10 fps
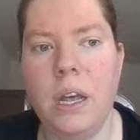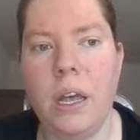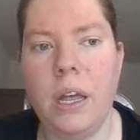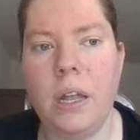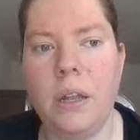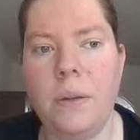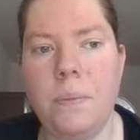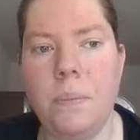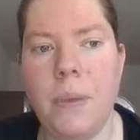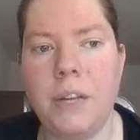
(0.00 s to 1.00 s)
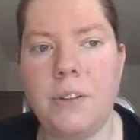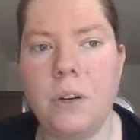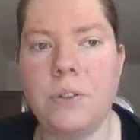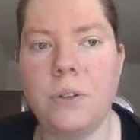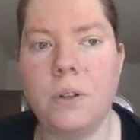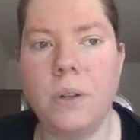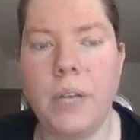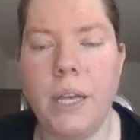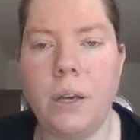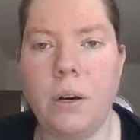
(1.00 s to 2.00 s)
and my total
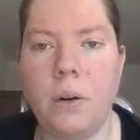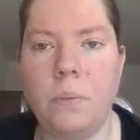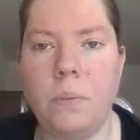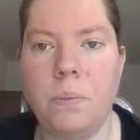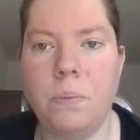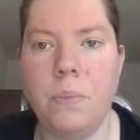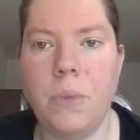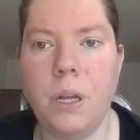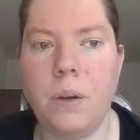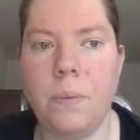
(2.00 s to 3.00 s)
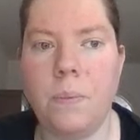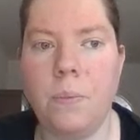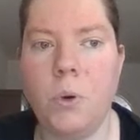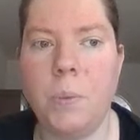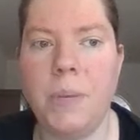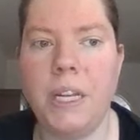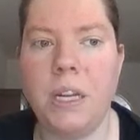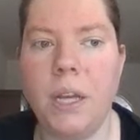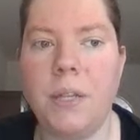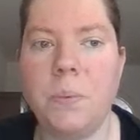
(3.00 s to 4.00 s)
income would be
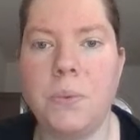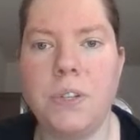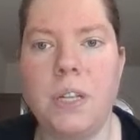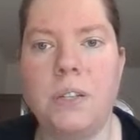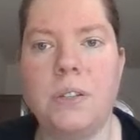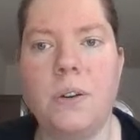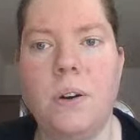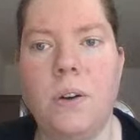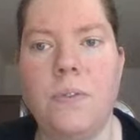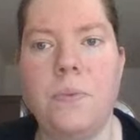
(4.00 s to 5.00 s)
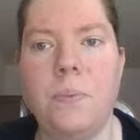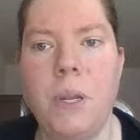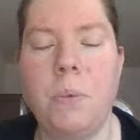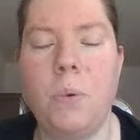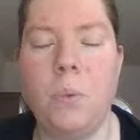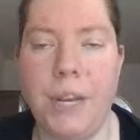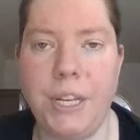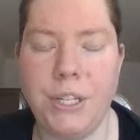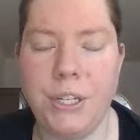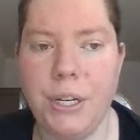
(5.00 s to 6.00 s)
90% of minimum
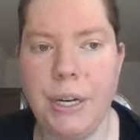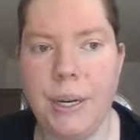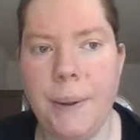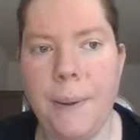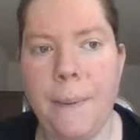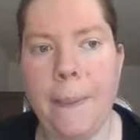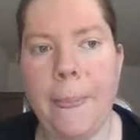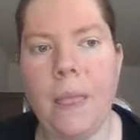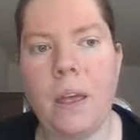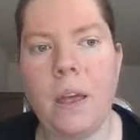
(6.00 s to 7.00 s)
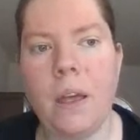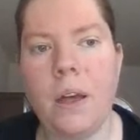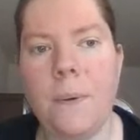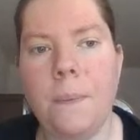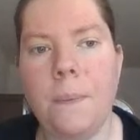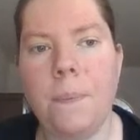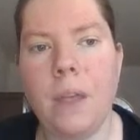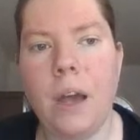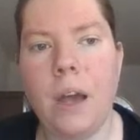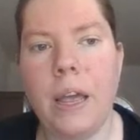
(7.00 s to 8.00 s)
wage. I
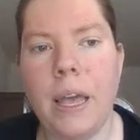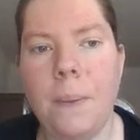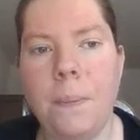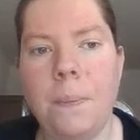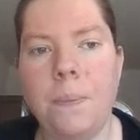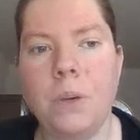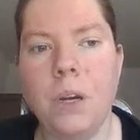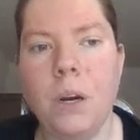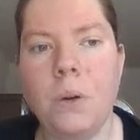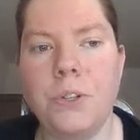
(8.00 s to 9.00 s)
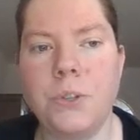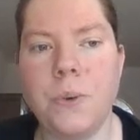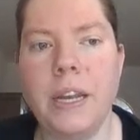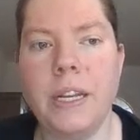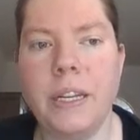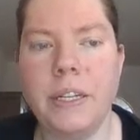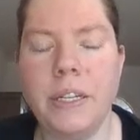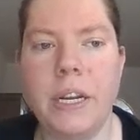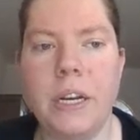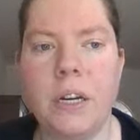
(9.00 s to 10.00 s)
am going to try this
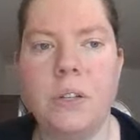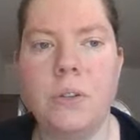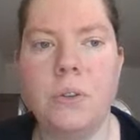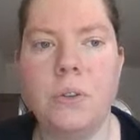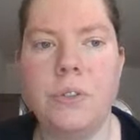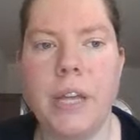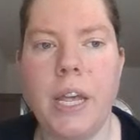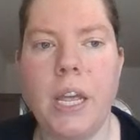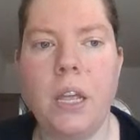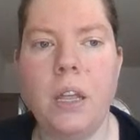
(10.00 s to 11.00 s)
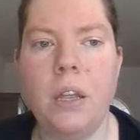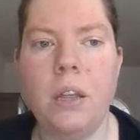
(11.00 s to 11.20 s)
year to stay,